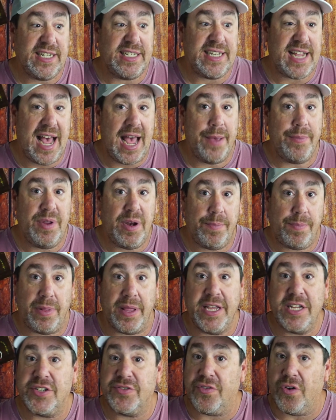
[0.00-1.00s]
a time and a
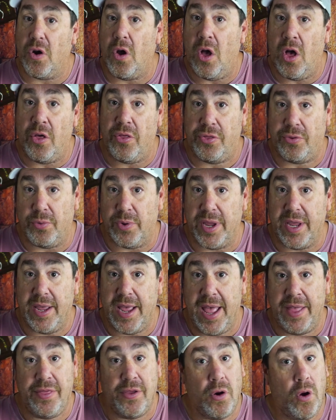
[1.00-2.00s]
place for all three,
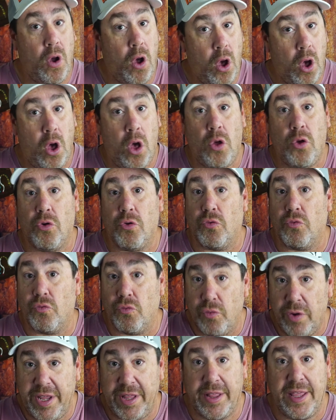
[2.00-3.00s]
and they're all
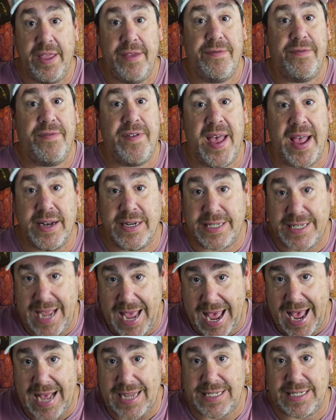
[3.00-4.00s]
really
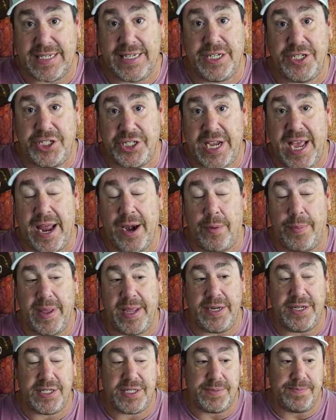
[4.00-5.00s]
fantastic
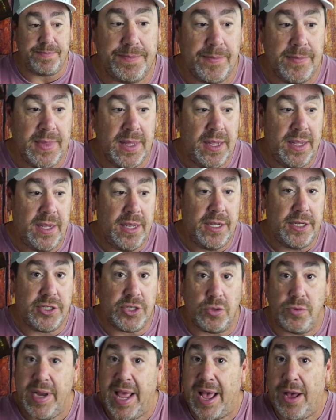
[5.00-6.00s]
chatterbaits.
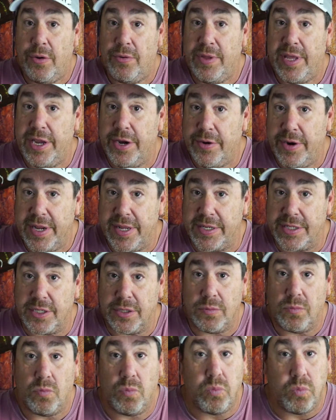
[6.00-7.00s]
So now here it
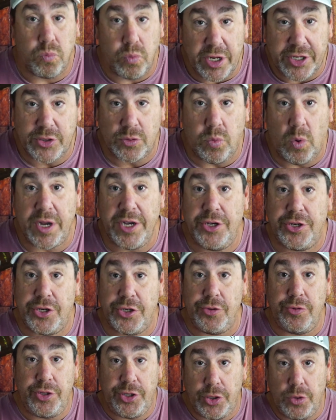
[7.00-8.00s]
is. Which one
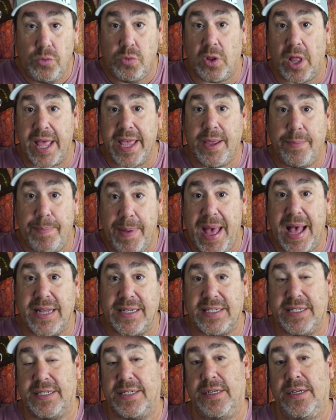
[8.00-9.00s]
do you like
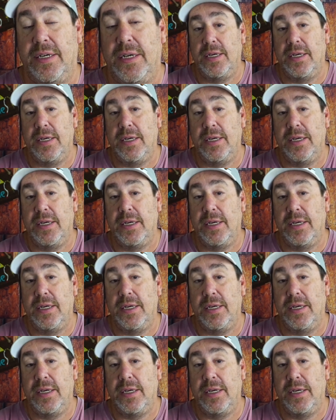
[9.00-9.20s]
best?